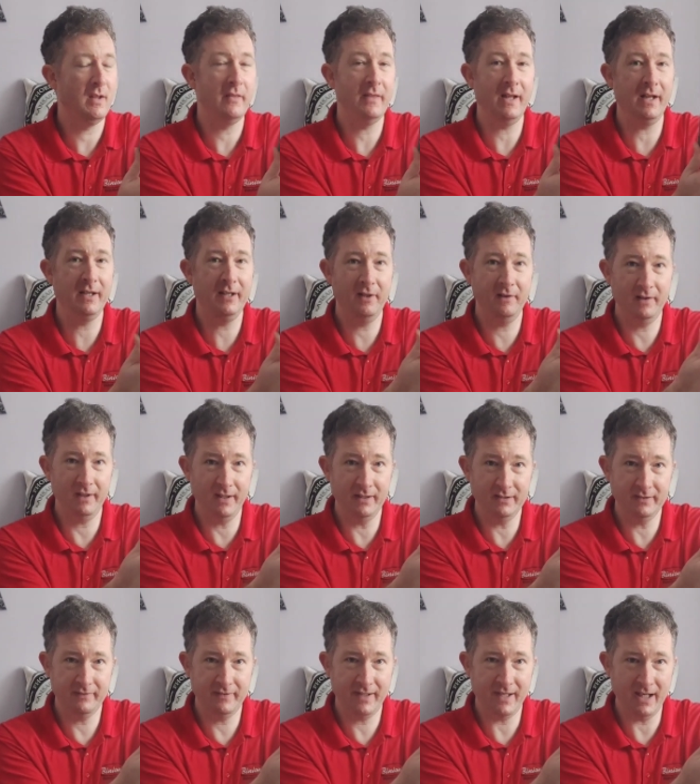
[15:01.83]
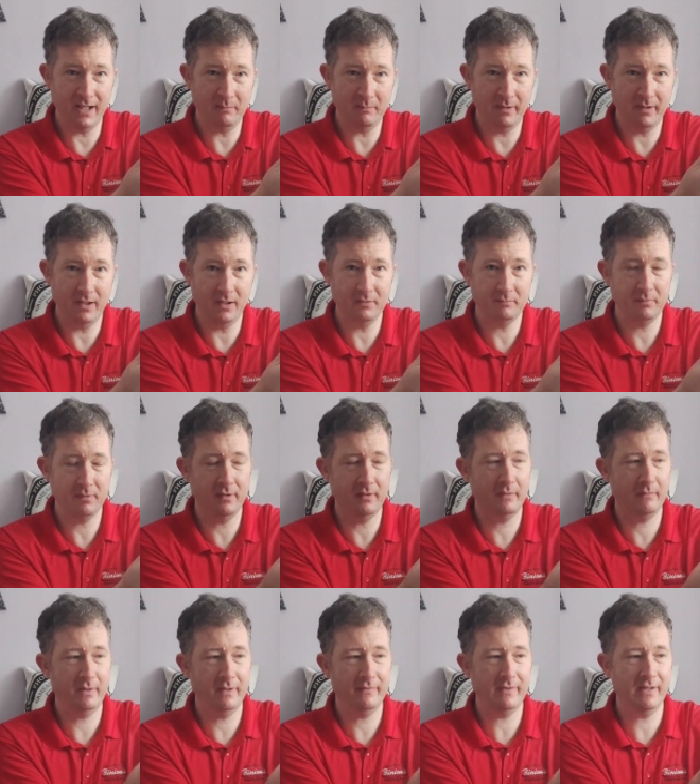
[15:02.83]
Thank you, Lisa, for getting me this, by
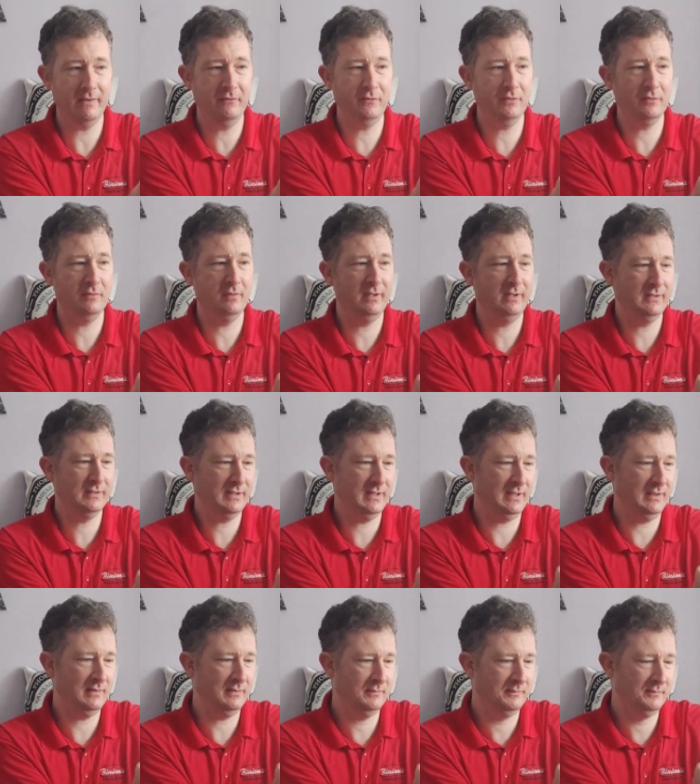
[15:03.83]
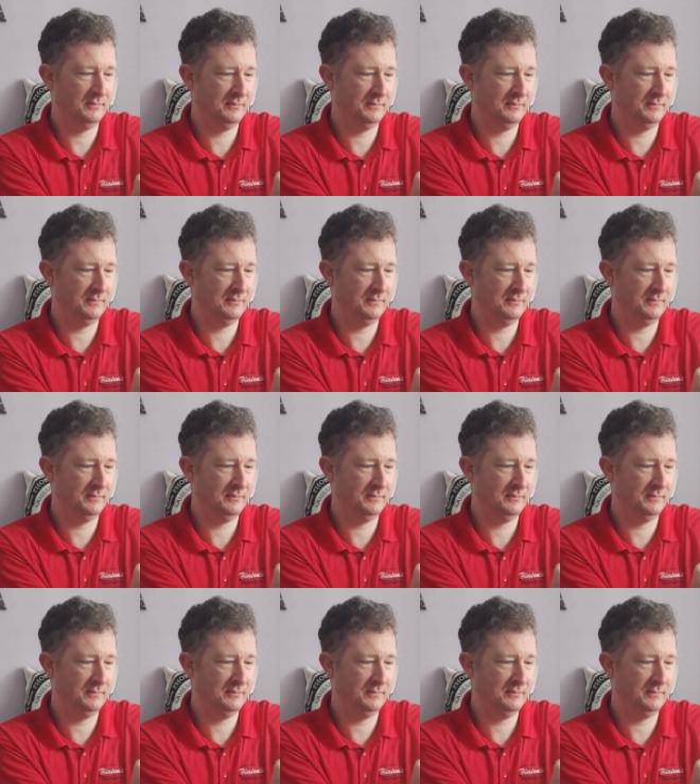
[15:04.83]
the way, if I haven't already said.